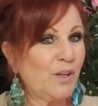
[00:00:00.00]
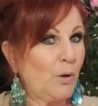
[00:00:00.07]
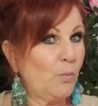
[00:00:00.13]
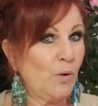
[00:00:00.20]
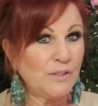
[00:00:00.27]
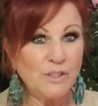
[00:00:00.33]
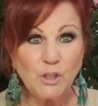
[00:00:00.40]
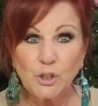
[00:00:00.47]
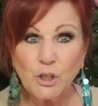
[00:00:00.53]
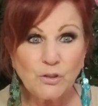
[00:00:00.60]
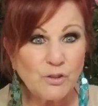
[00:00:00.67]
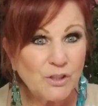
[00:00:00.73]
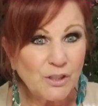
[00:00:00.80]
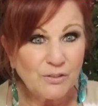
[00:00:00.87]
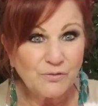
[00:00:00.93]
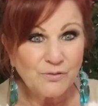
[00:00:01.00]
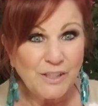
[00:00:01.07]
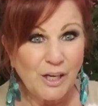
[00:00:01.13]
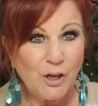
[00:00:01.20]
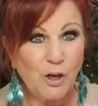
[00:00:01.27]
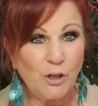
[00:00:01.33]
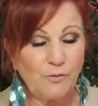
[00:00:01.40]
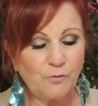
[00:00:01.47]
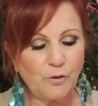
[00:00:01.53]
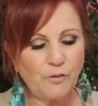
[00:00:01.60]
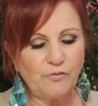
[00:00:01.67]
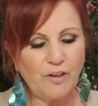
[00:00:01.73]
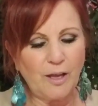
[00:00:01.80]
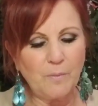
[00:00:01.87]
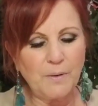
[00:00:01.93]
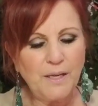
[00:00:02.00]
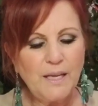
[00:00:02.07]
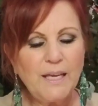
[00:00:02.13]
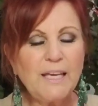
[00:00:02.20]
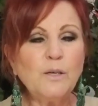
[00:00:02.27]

It wasn't Joseph that called for a famine.